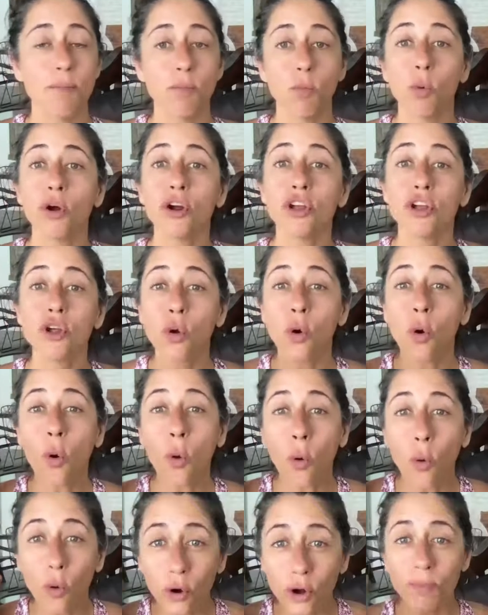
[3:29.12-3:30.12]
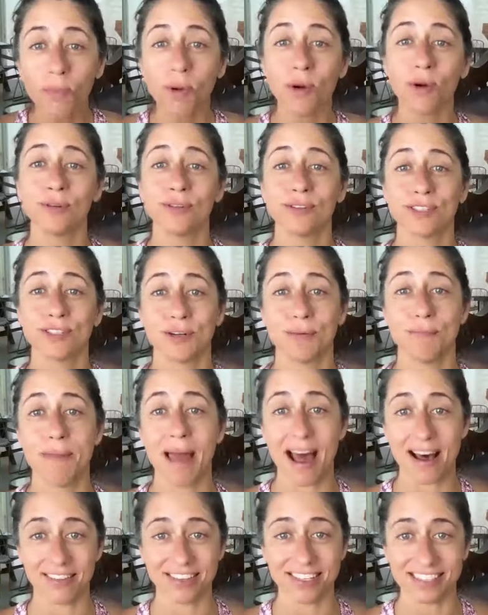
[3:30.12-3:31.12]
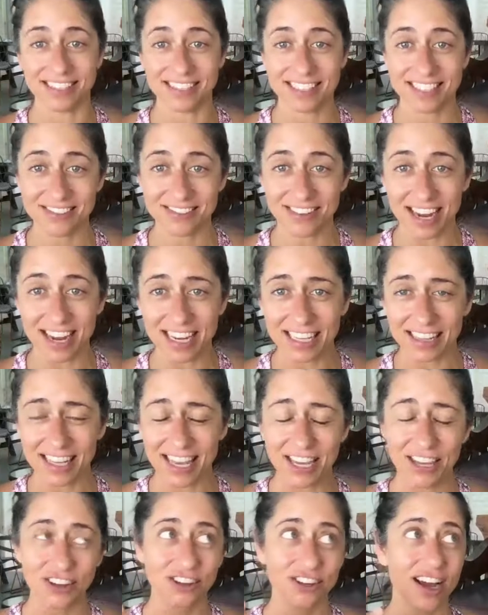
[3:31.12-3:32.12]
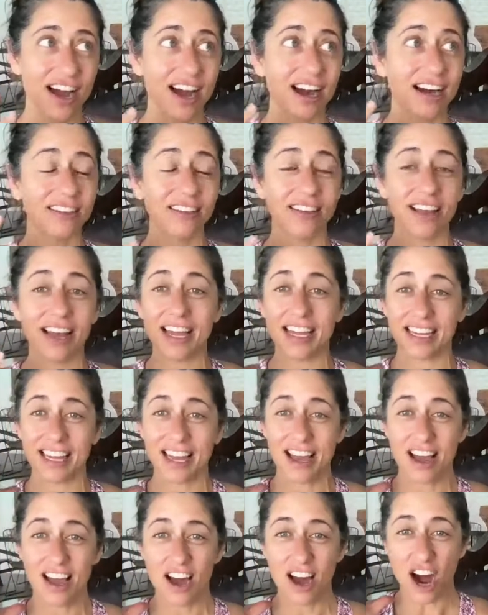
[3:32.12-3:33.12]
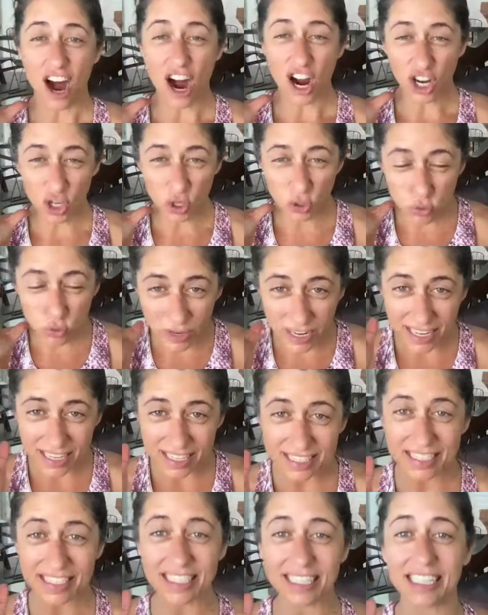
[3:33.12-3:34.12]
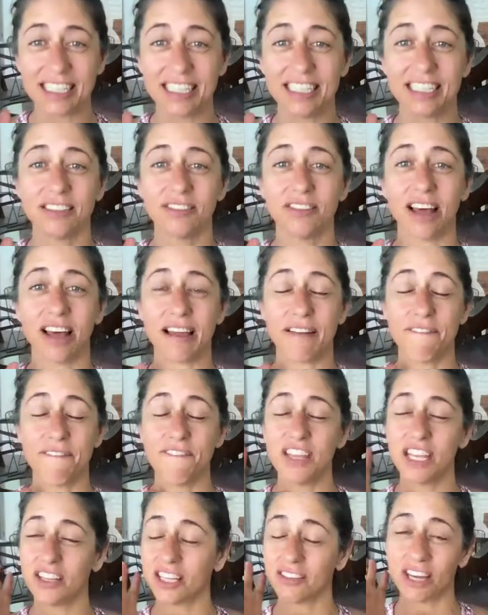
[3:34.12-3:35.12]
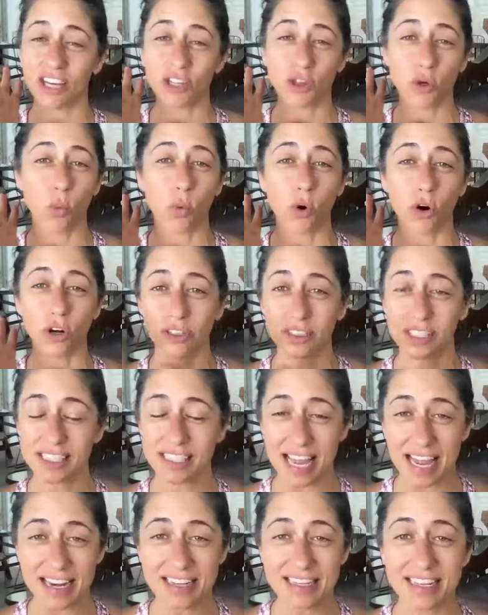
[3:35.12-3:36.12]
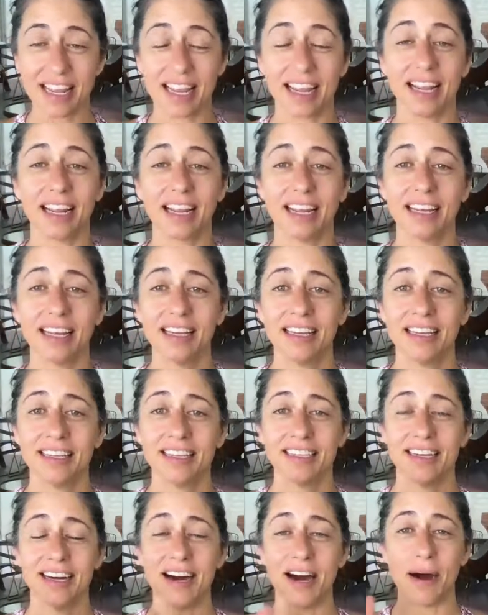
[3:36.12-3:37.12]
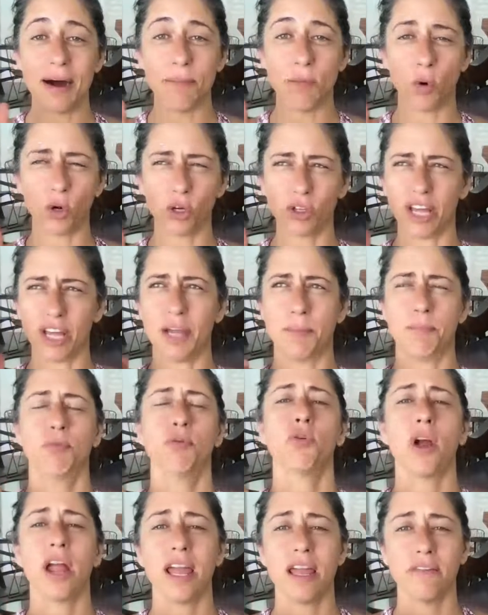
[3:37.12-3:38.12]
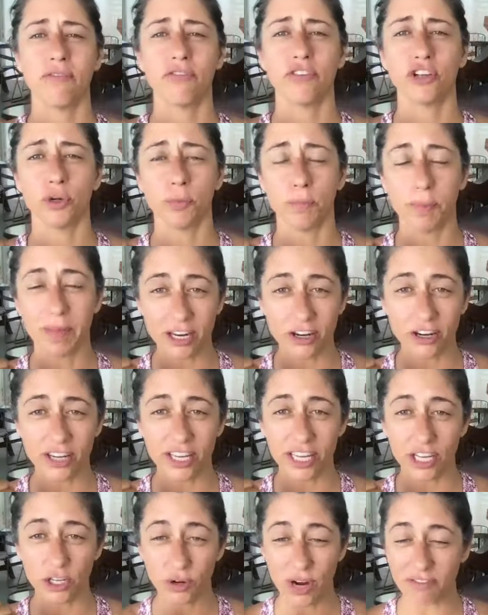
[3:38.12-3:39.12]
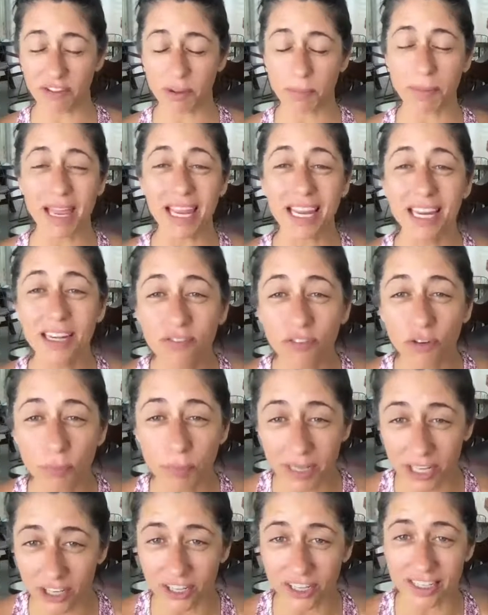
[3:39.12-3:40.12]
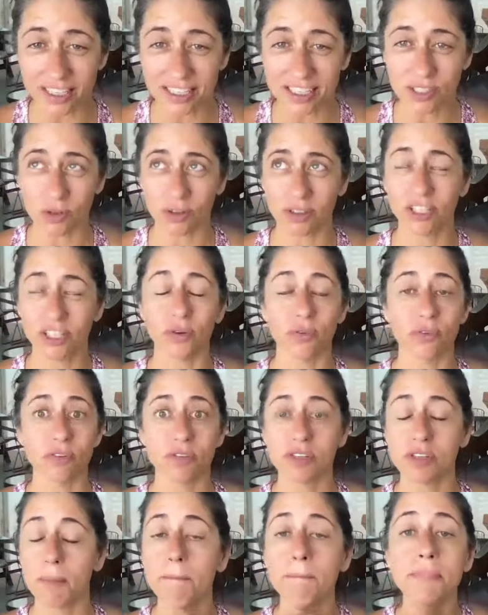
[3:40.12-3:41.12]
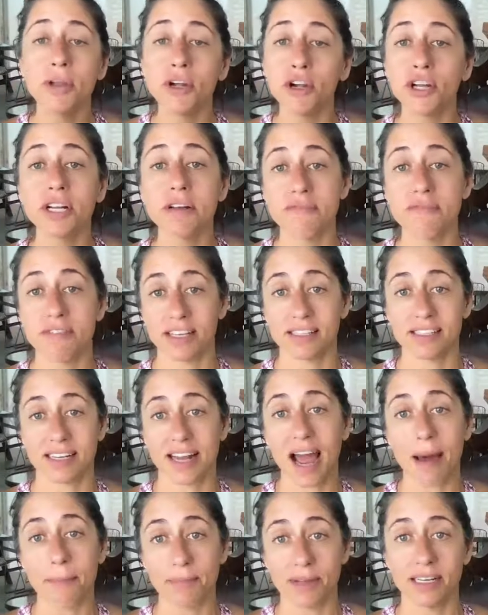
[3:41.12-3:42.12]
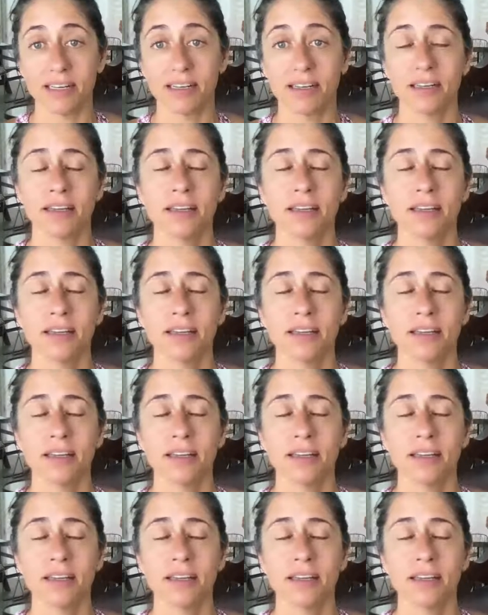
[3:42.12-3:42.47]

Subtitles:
Where your hormones are balanced, right? Like you're not like a crazy, like feeling like the world is ending, or like praying for your period or having painful periods, or, there's a myriad of things that happen.